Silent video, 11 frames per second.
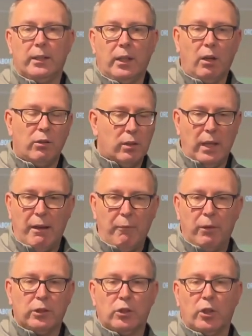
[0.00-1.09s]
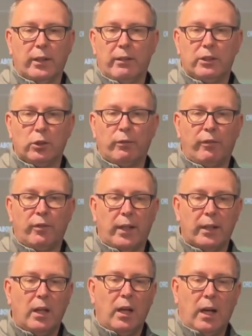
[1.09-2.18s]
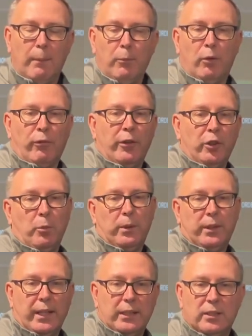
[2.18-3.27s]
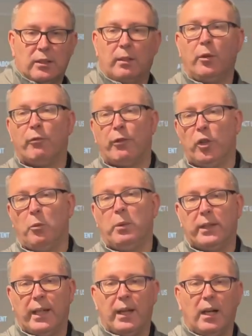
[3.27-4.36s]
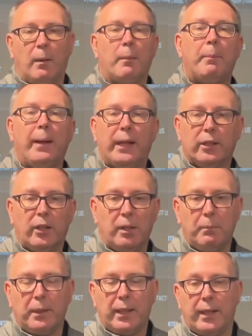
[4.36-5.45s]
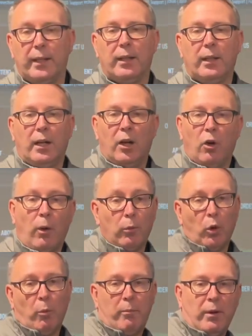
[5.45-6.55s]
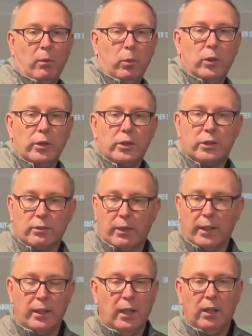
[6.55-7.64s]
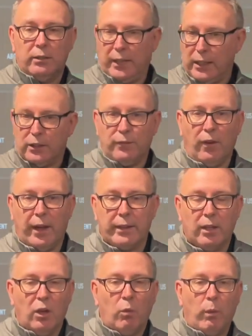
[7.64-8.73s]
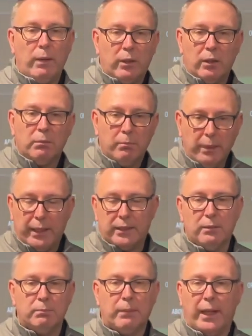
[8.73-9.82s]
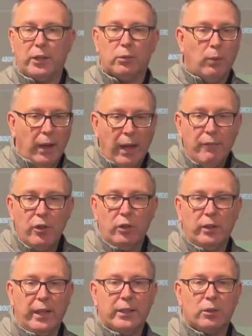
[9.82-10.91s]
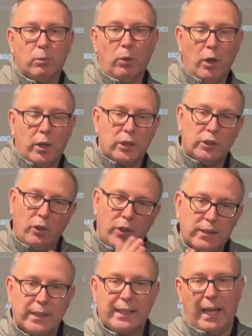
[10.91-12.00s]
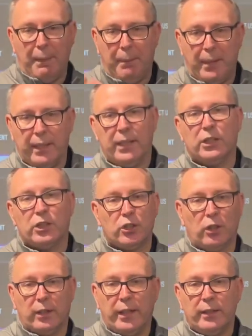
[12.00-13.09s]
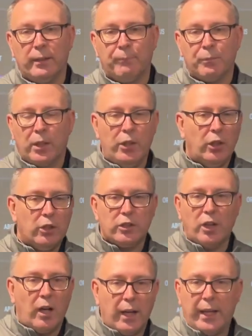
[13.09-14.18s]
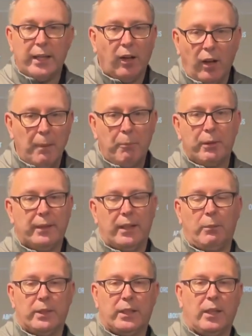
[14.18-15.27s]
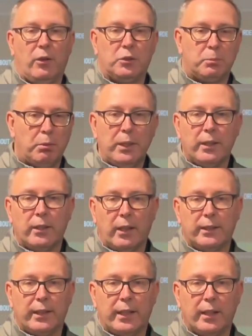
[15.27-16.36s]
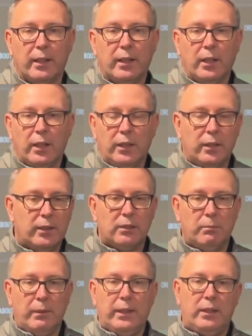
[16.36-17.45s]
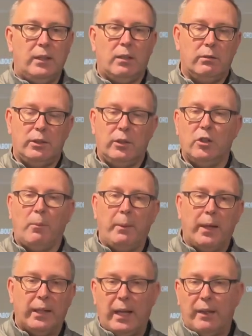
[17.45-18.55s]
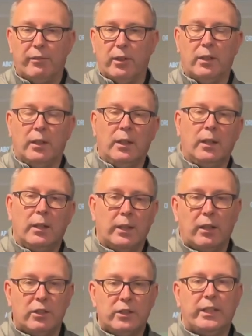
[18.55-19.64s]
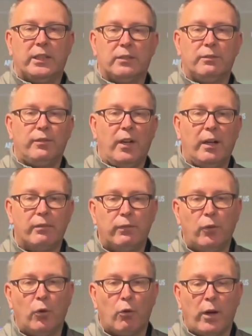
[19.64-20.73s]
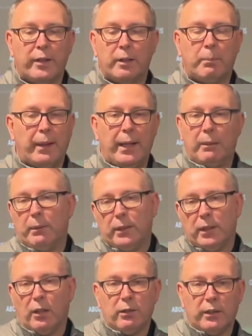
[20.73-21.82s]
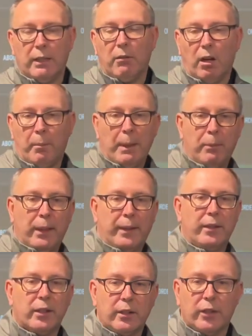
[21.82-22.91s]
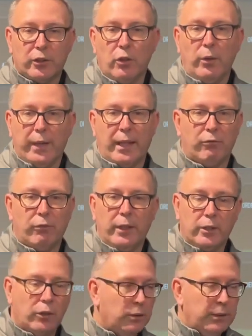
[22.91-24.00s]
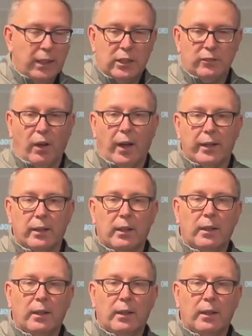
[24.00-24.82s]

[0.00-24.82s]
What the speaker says: You know, everyone's got their sort of, if you like, I'm not very good with this, I'm not very good with that, I'm a bad iron player, or I'm good with my woods, right? That's fine. We can mix and match whatever you need to work. As long as the gapping is solid, you can start a hybrid now with the girls. Brilliant idea. You know, it doesn't mean, you know, you've got to be able to have a, you know, 6 and 5 and 4 iron in the bag. I mean, you know, there are people out there that do hit that really good, and that's fine.